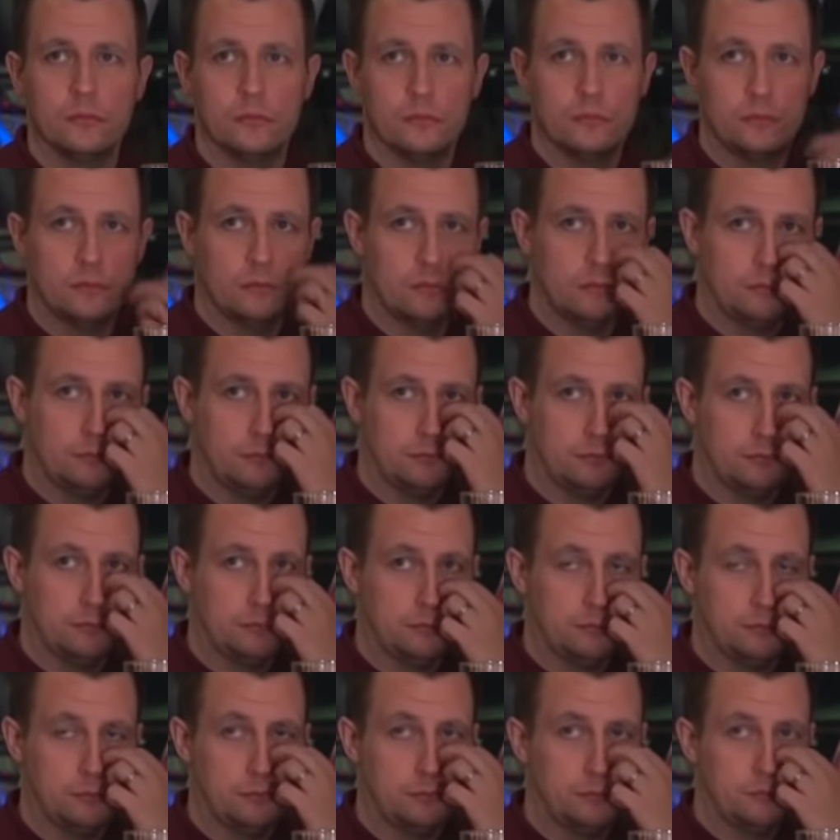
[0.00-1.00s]

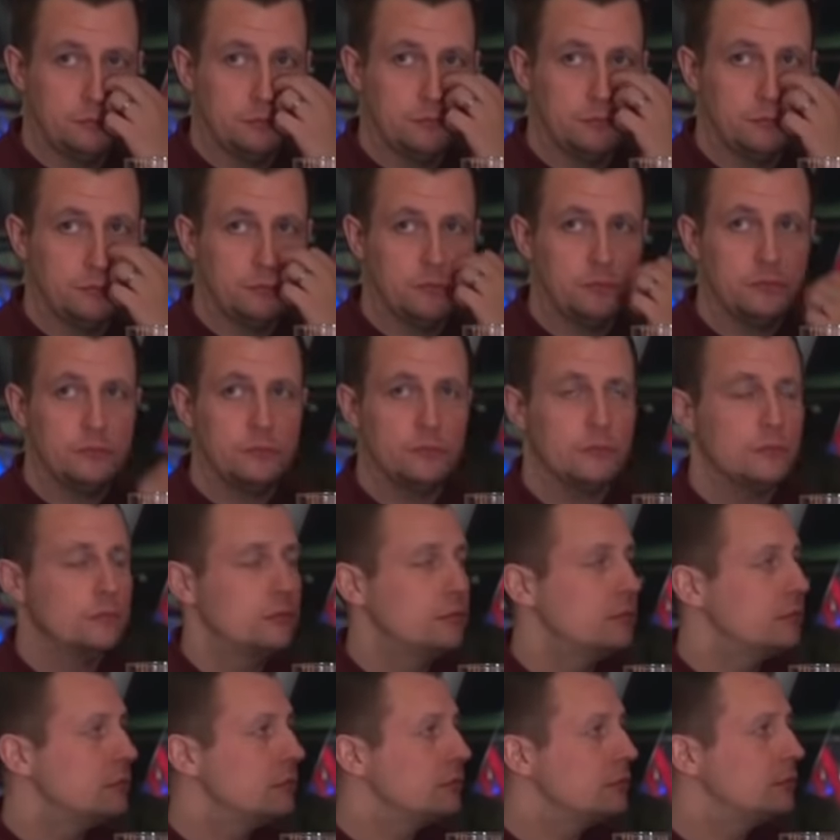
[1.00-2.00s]

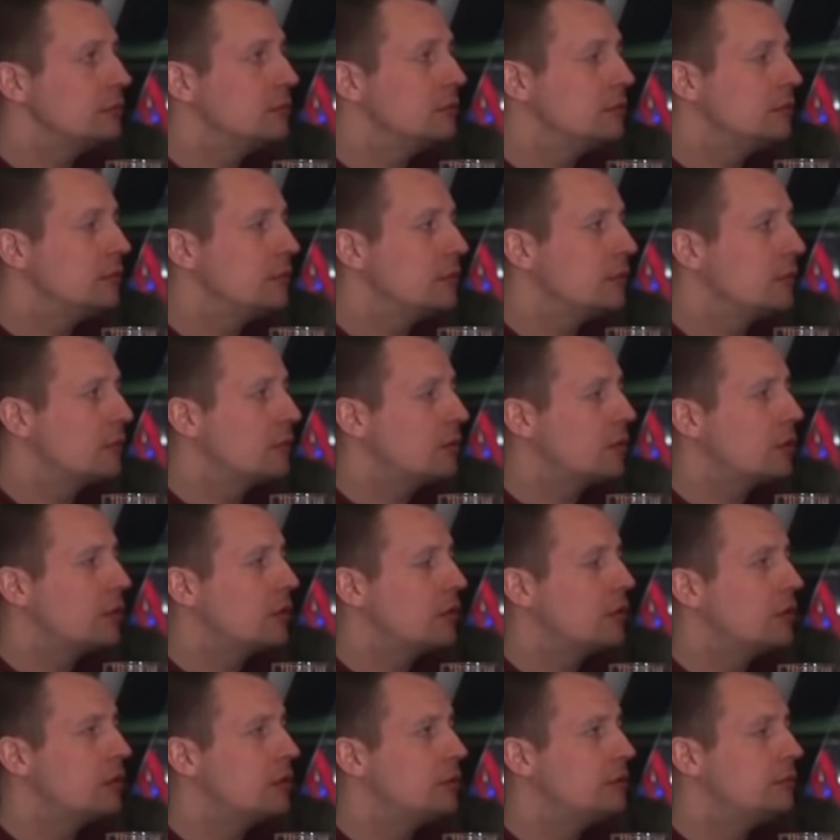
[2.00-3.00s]

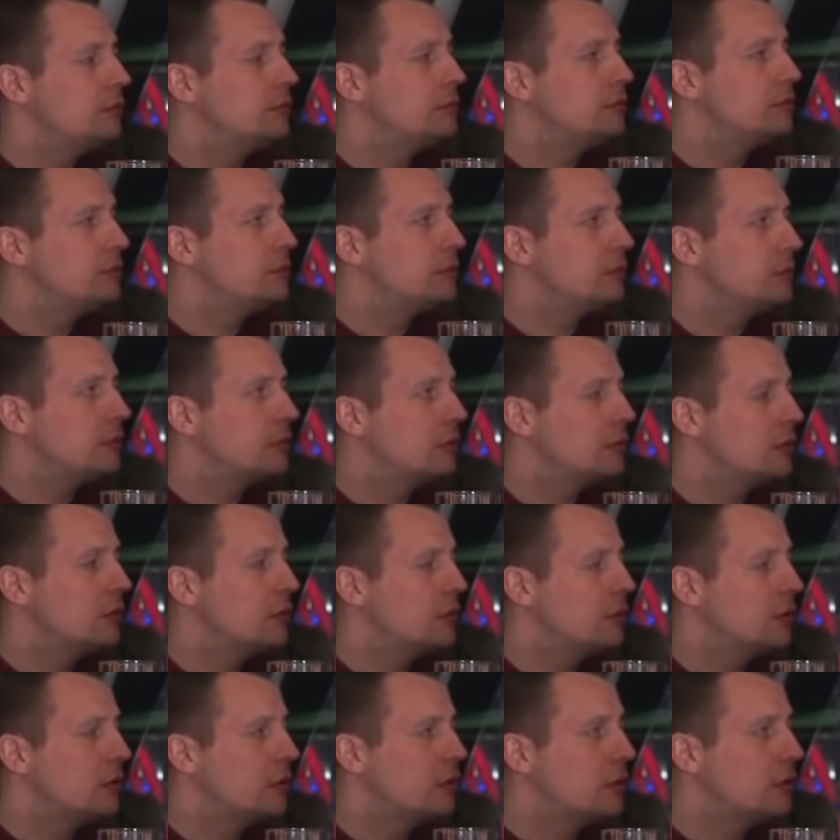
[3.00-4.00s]

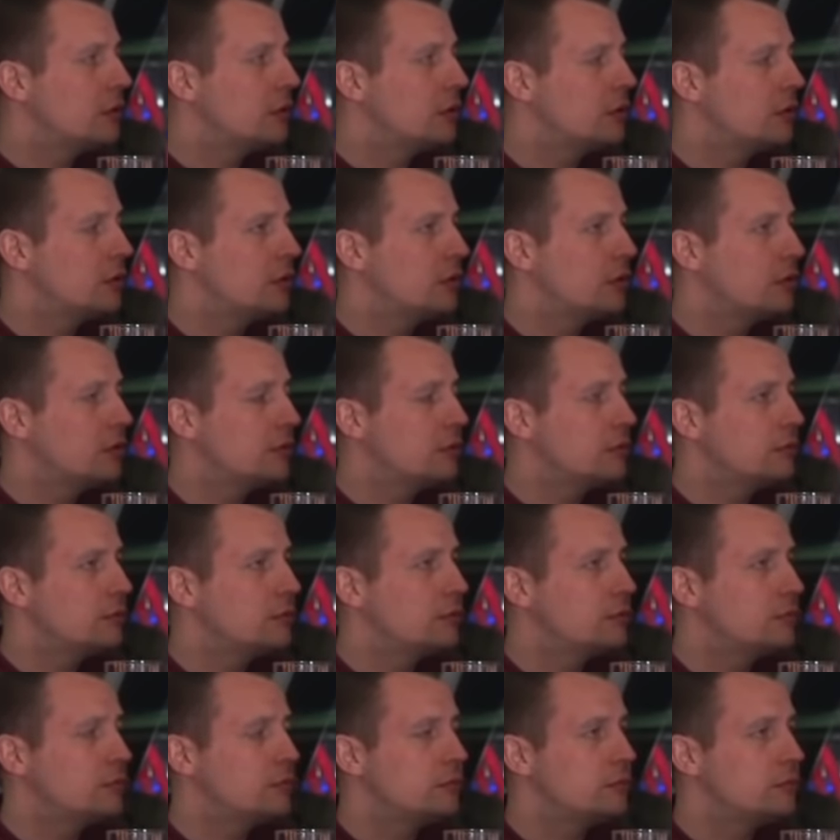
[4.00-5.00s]

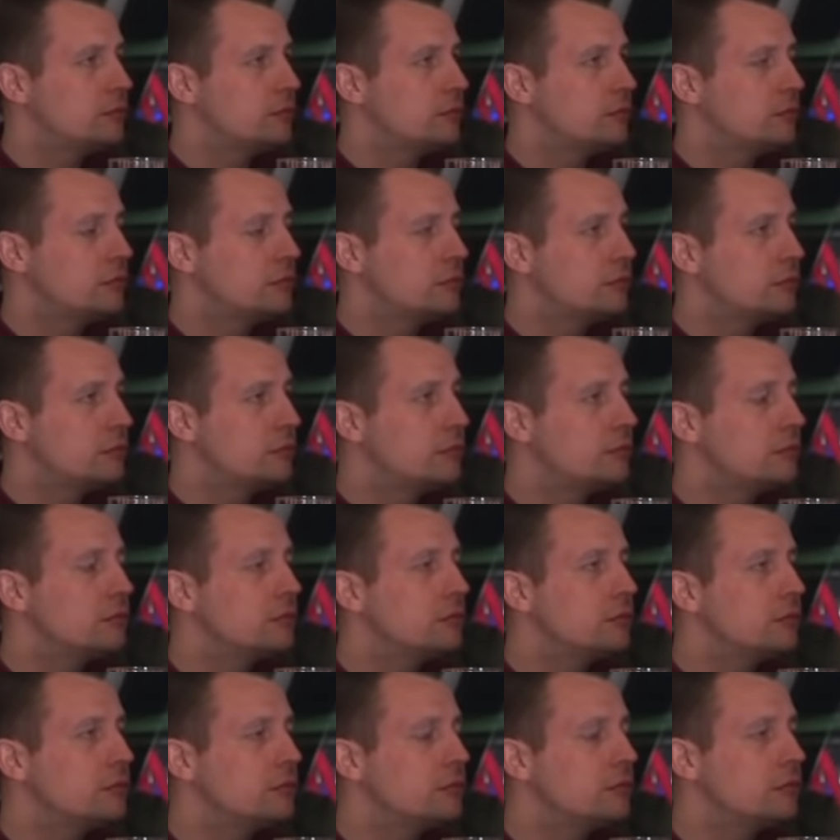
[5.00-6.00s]

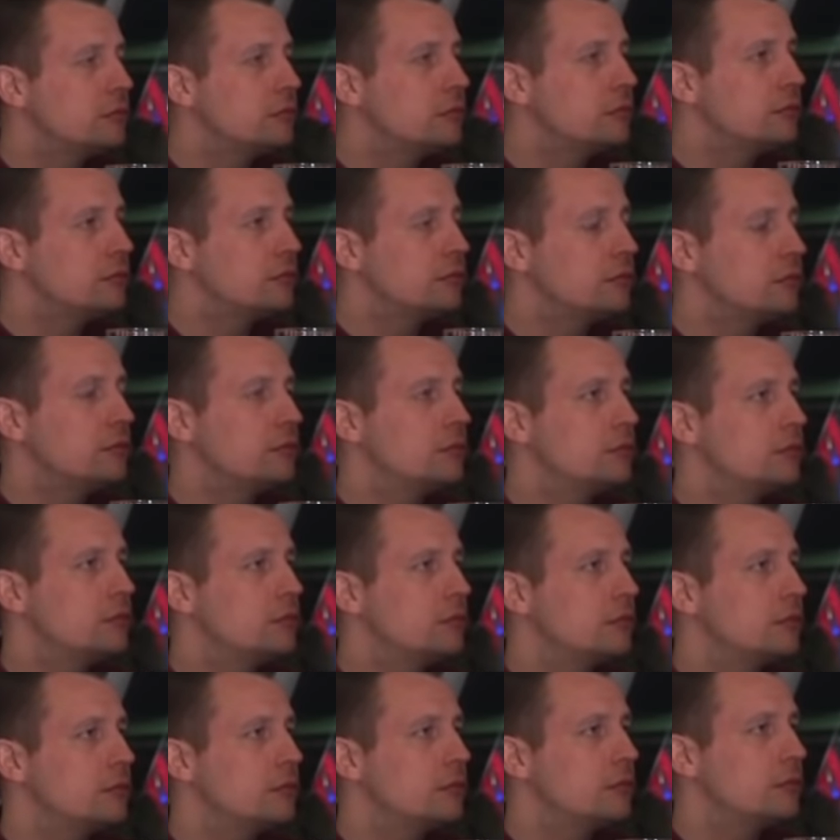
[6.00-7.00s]

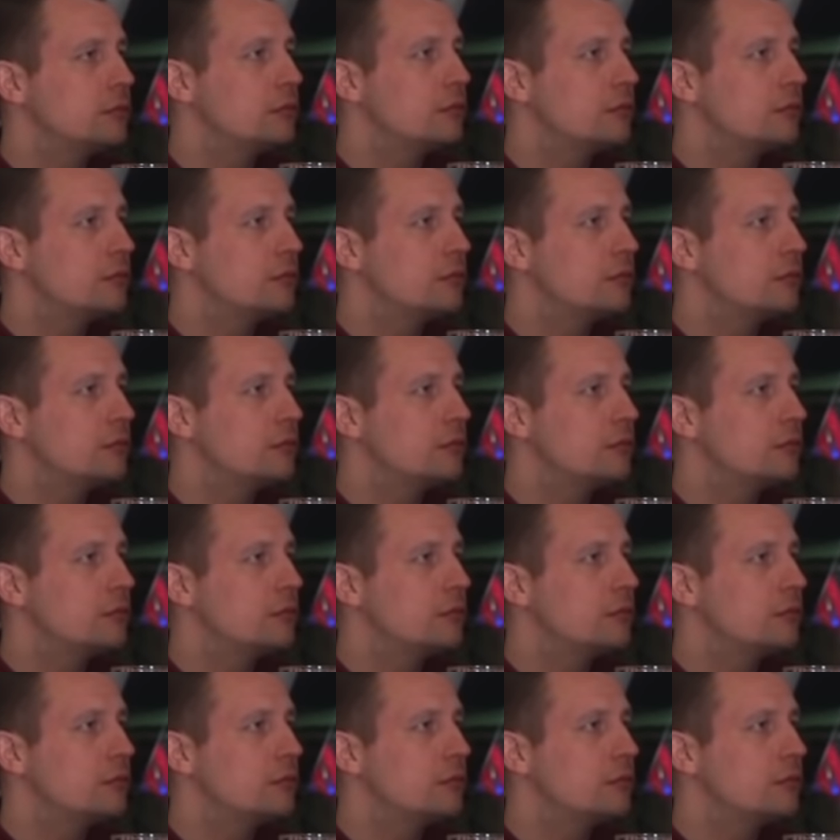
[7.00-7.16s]
(silent)